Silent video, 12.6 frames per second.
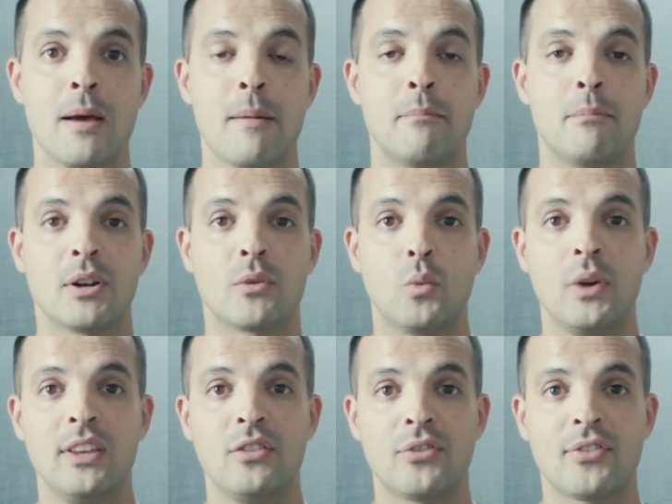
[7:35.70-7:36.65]
But
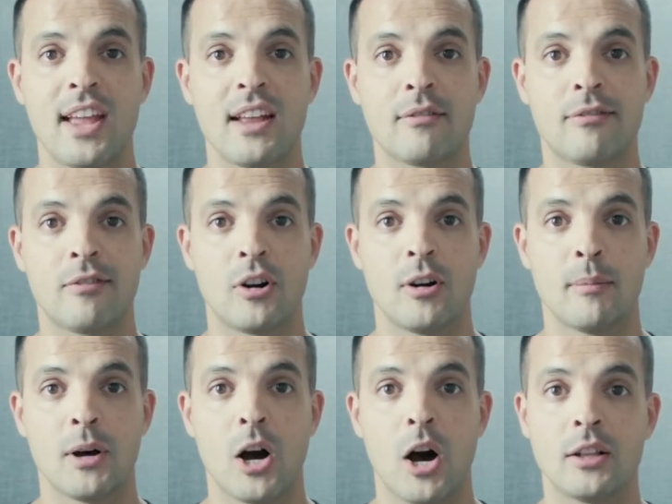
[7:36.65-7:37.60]
we stand firm
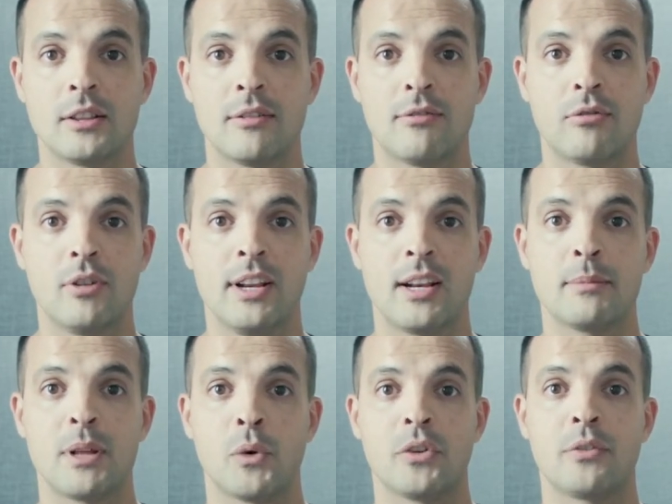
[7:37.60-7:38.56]
on the freedom
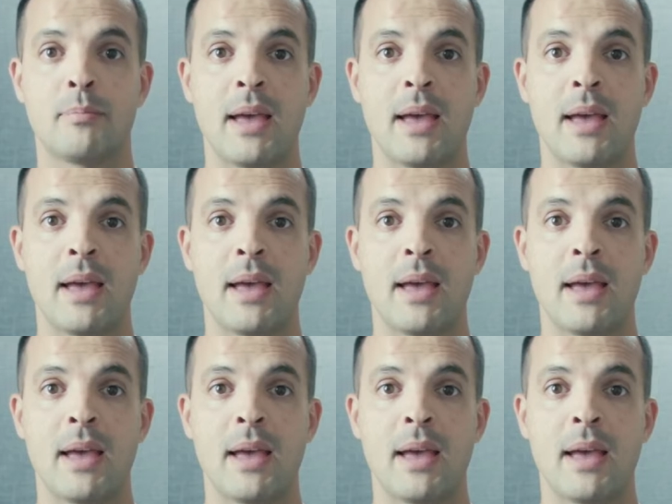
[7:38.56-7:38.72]
that was